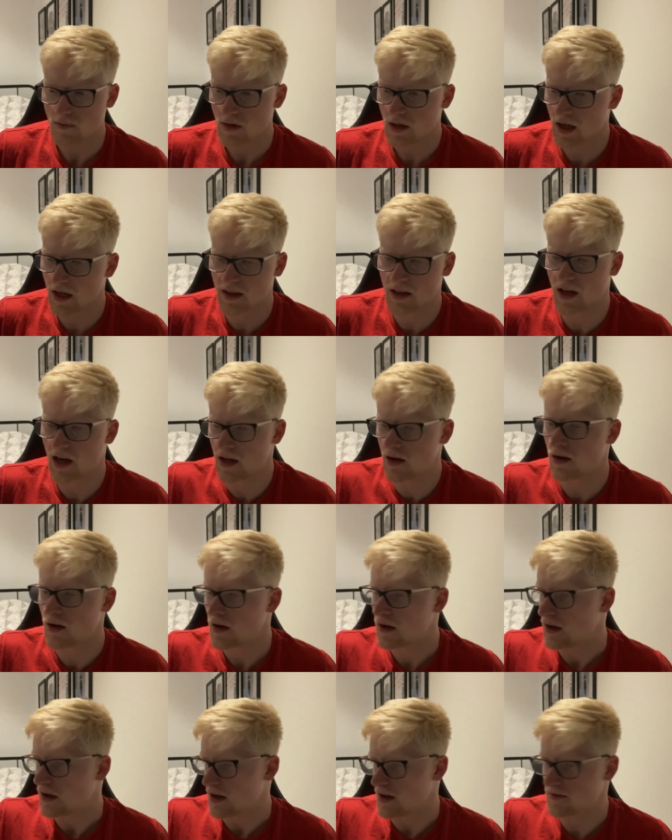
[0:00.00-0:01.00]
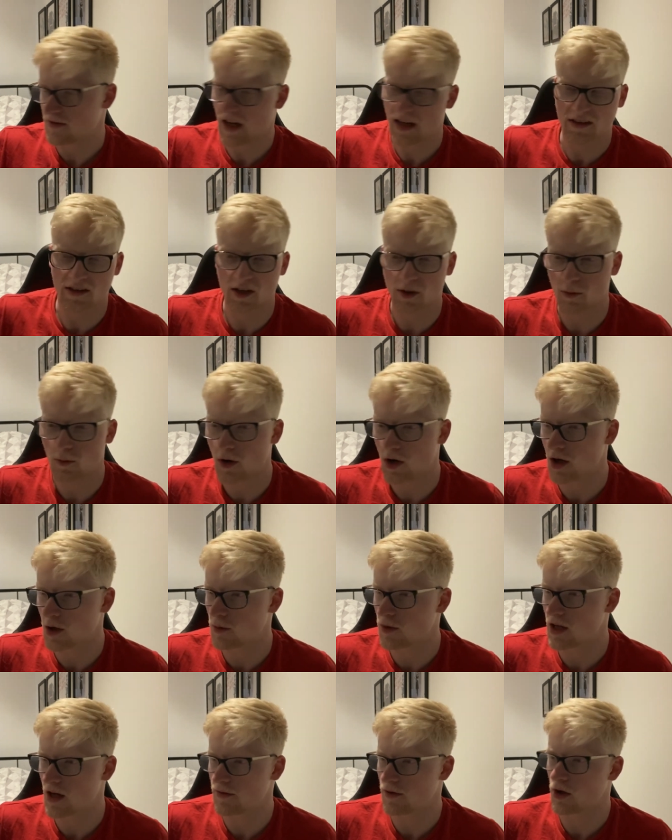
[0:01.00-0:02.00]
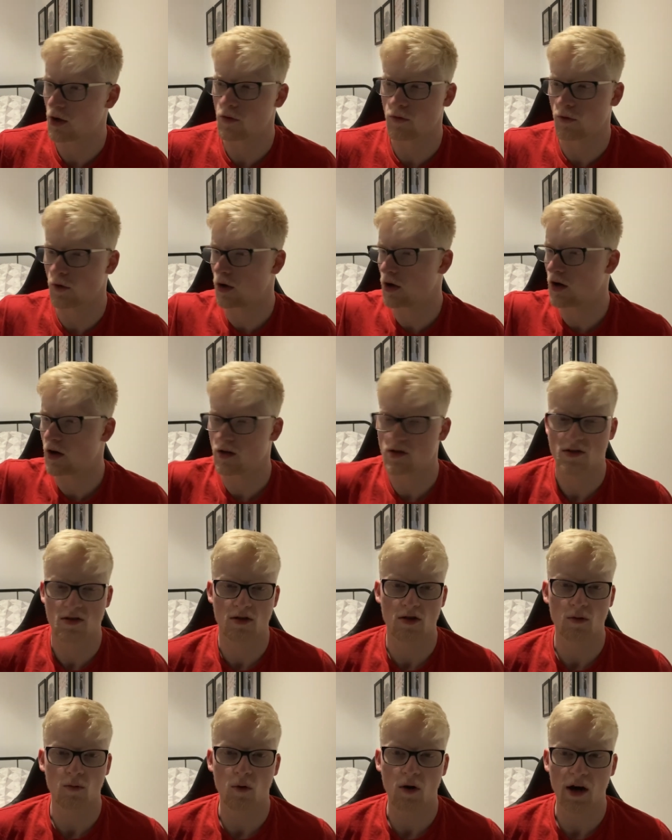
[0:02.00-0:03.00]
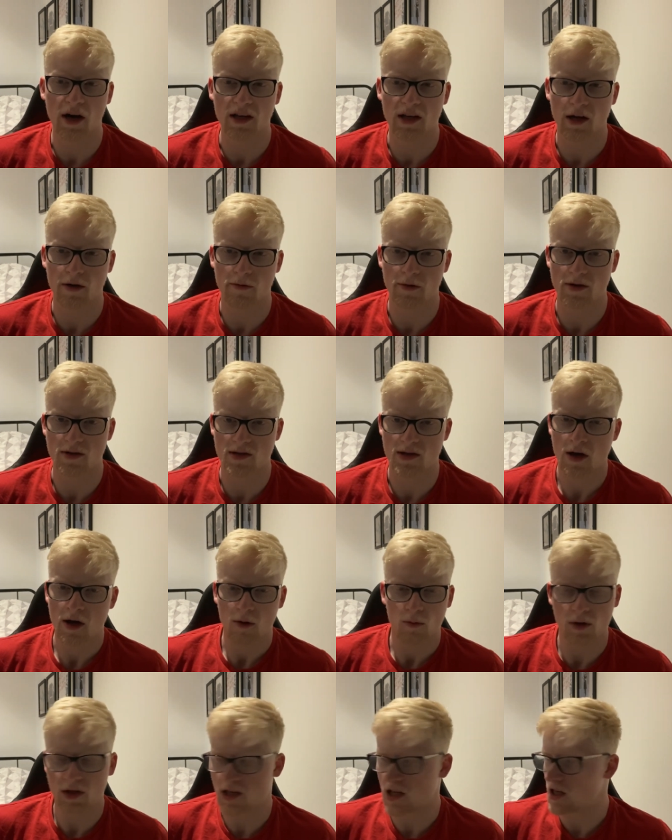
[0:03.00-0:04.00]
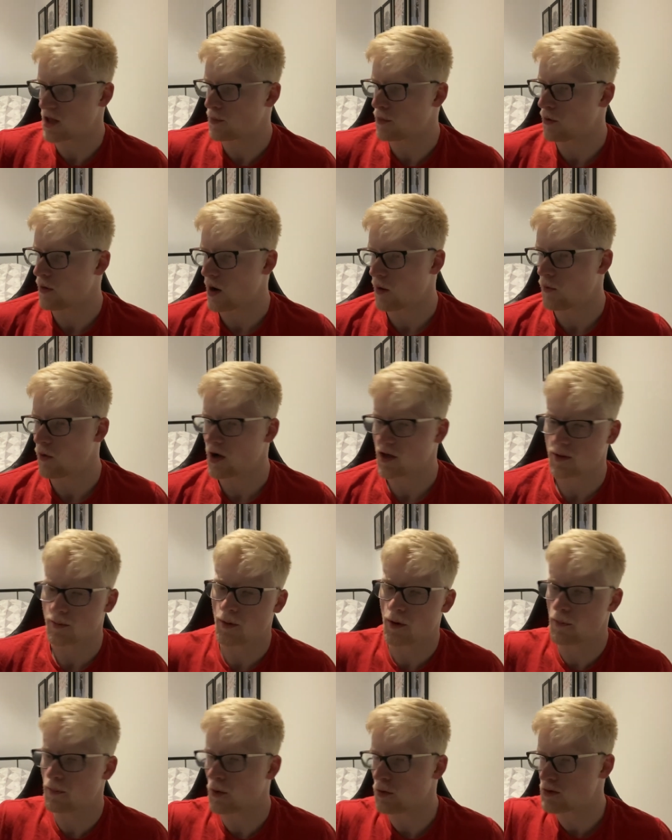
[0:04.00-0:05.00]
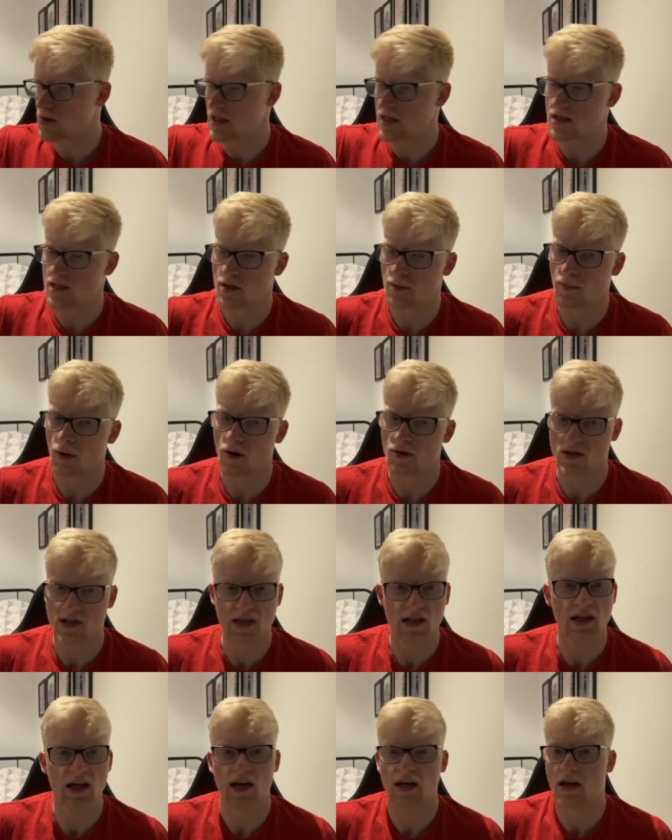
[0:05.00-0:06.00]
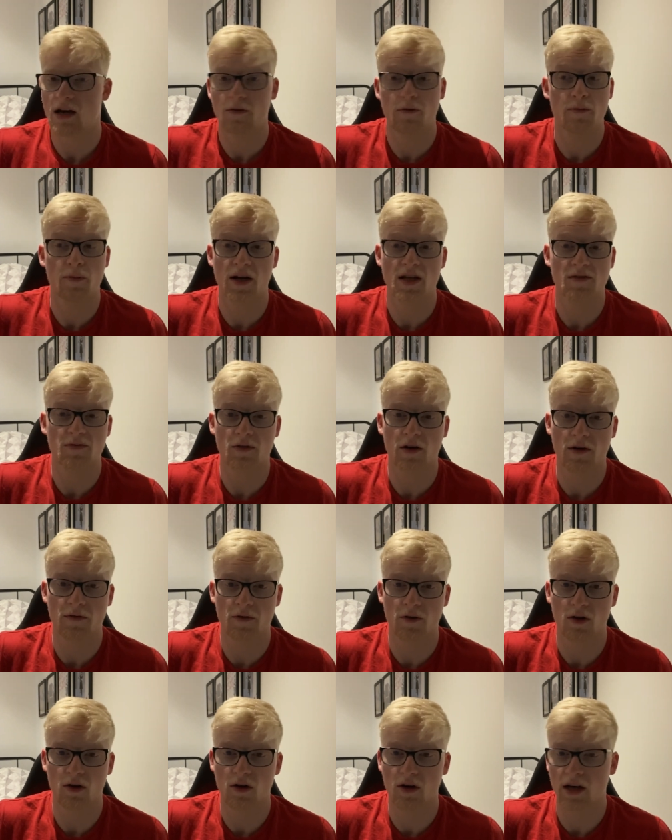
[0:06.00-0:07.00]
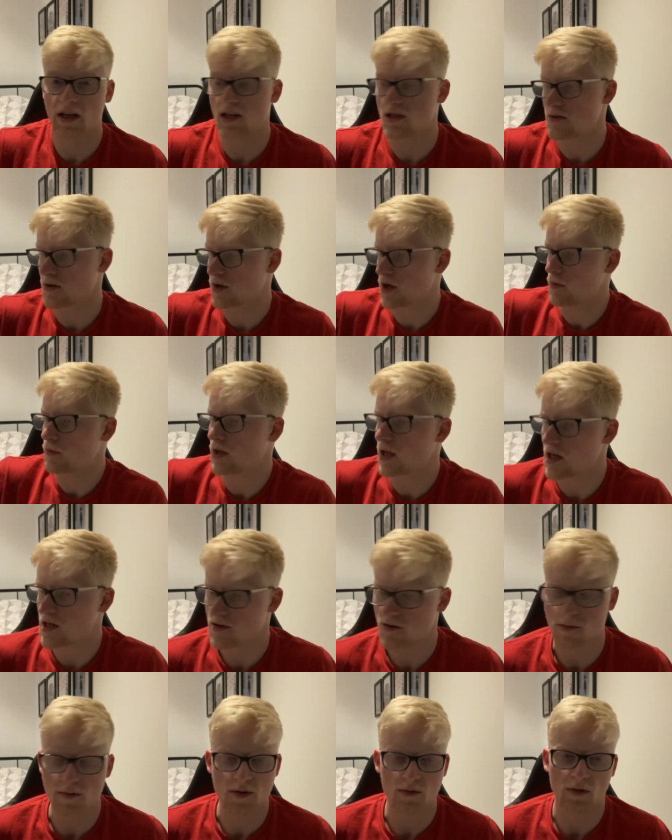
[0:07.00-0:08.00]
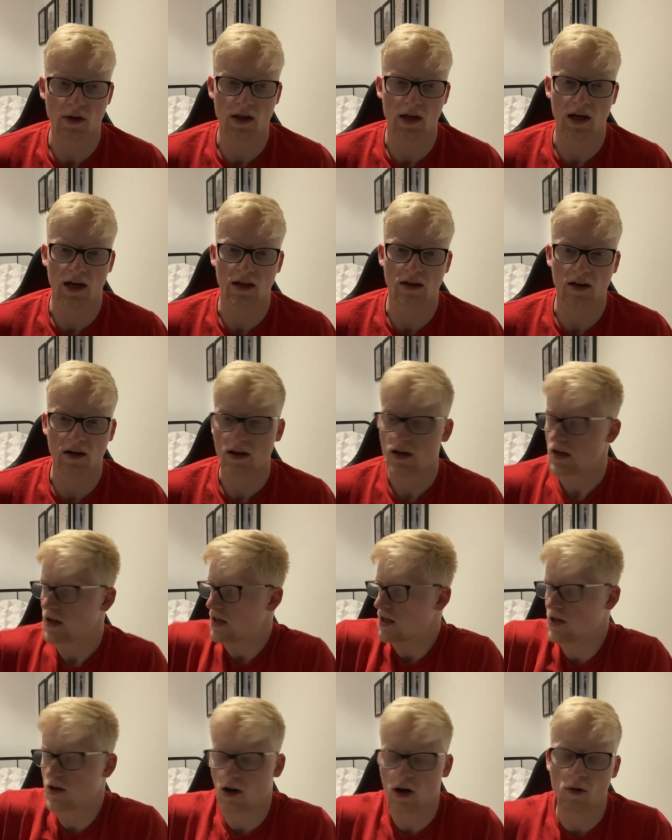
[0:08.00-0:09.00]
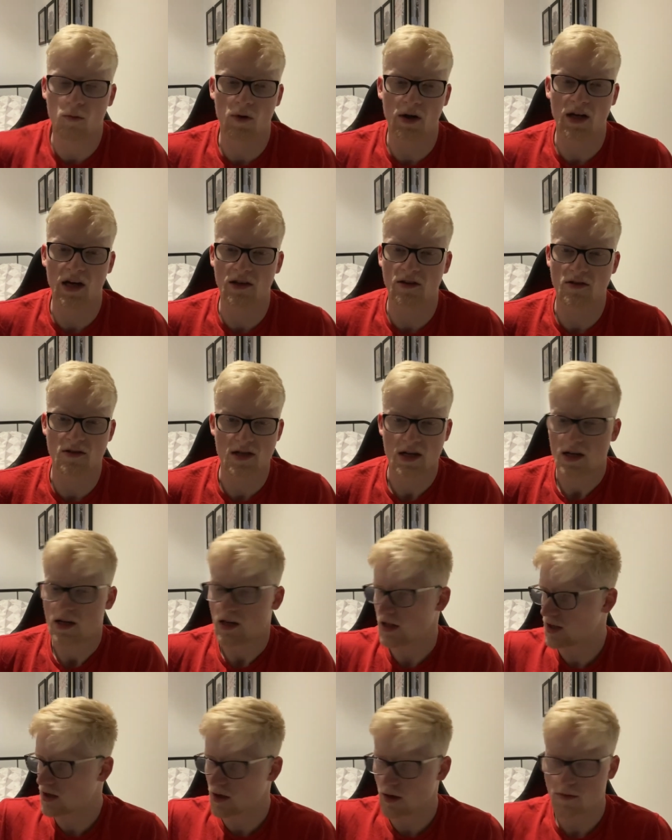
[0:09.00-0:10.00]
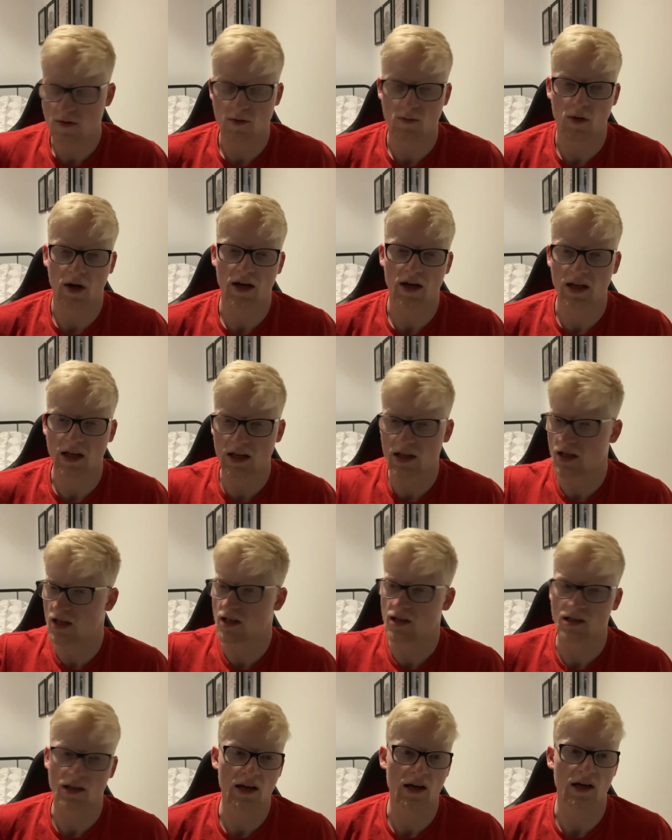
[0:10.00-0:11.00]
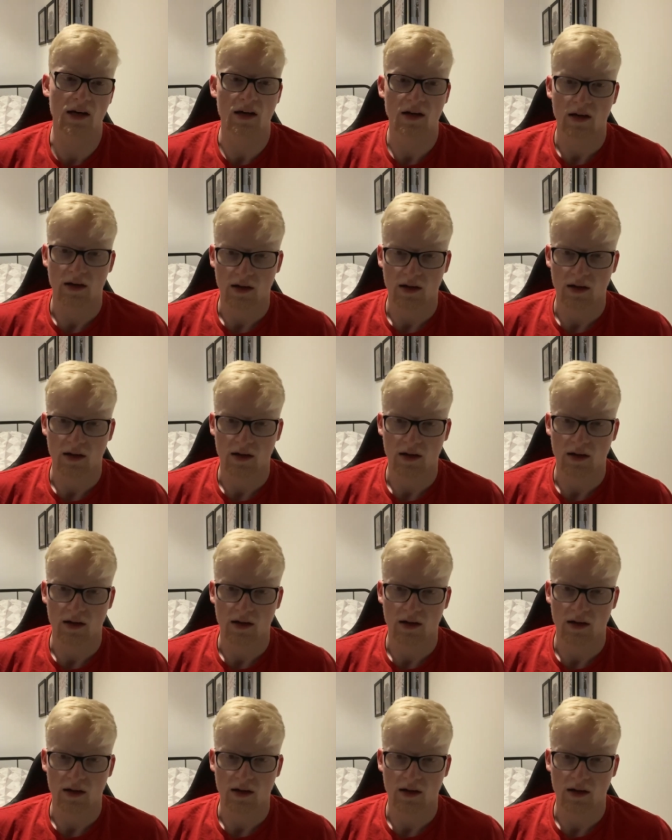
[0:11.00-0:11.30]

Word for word: And then if that didn't work, we'd have an over-reliance on the wide areas. We'd get the ball out wide and put balls into the box. And again, Alfie May's five foot nine. He's got no one next to him to win the header. He can't win headers and it goes away and they get it clear.